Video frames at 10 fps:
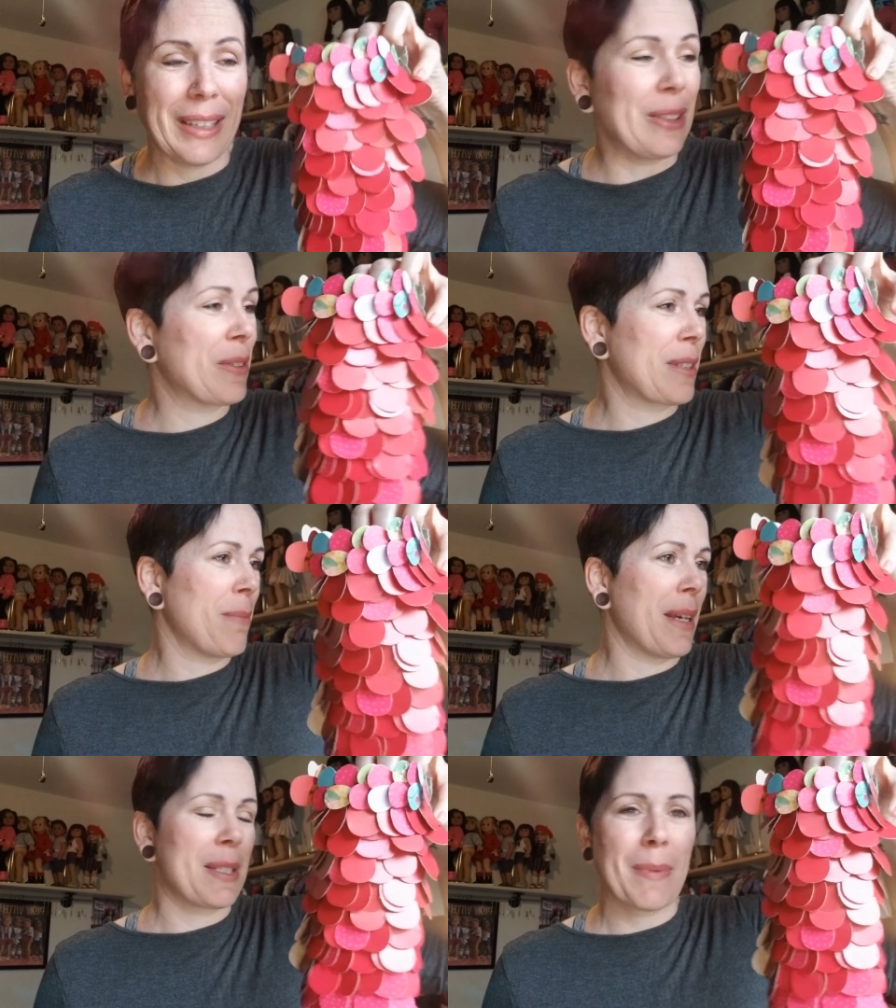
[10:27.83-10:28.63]
it looks a
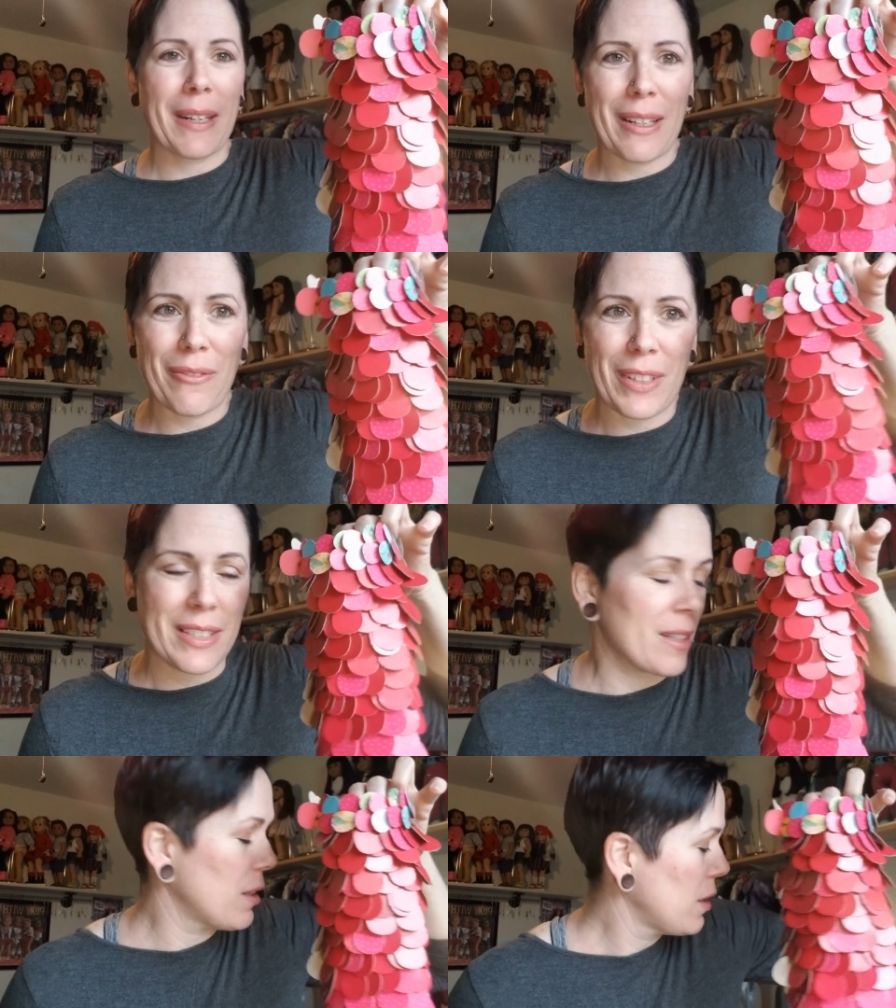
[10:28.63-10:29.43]
mess, but I can fix
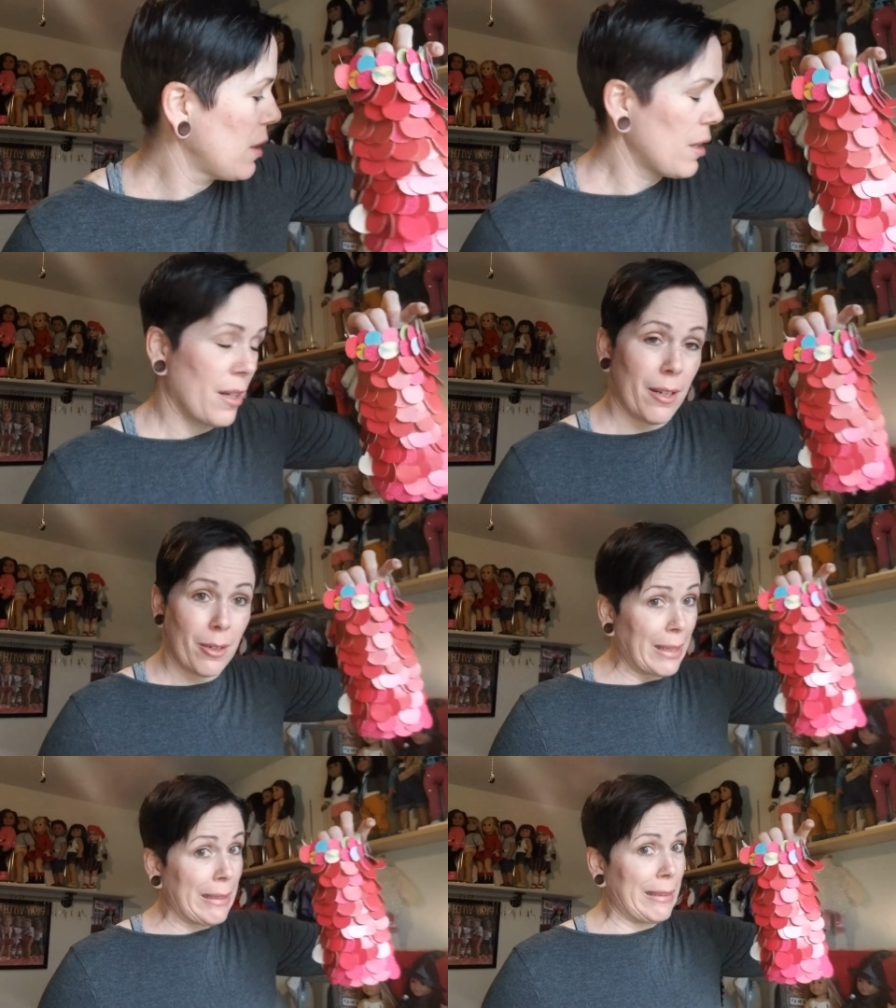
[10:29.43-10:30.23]
it.
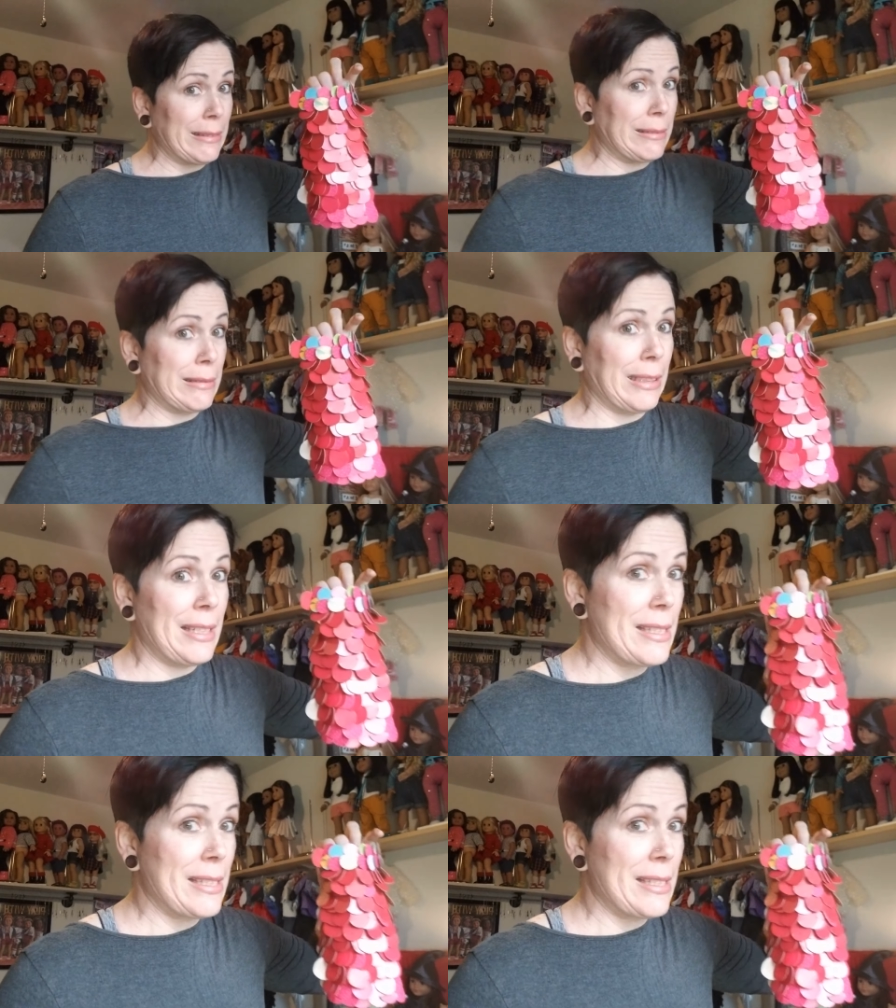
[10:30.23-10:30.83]
Okay, let's